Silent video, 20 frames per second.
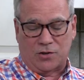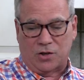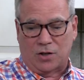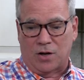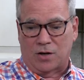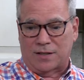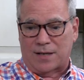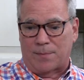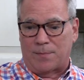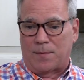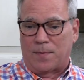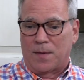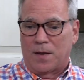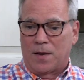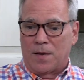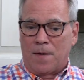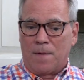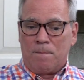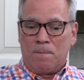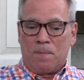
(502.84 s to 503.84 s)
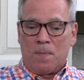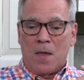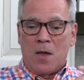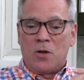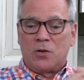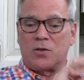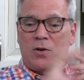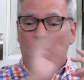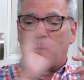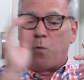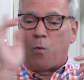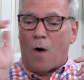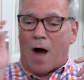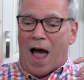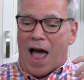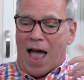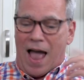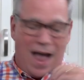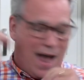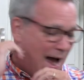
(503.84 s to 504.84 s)
such a long time. I, can't even. That so looks
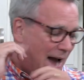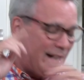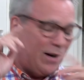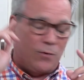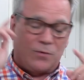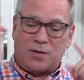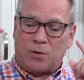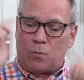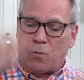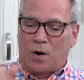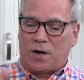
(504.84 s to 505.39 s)
so good. I know. So